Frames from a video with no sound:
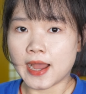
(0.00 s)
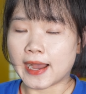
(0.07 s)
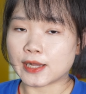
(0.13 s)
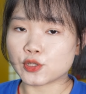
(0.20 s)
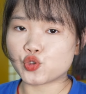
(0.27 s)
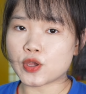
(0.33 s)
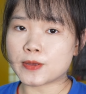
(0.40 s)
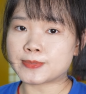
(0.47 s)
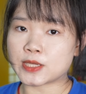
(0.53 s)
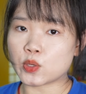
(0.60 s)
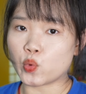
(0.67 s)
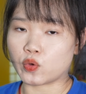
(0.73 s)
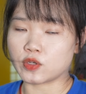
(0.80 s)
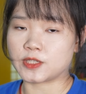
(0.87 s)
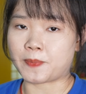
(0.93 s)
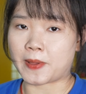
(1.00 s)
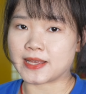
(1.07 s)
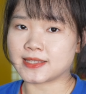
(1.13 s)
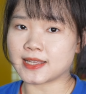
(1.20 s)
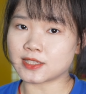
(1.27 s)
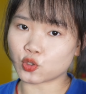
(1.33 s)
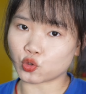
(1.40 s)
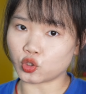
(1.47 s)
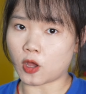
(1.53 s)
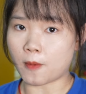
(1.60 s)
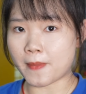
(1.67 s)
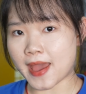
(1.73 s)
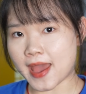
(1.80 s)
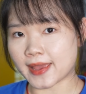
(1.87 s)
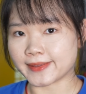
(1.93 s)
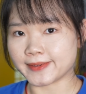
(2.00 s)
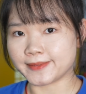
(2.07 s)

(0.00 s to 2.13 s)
Are GMC wheel spacers good or bad?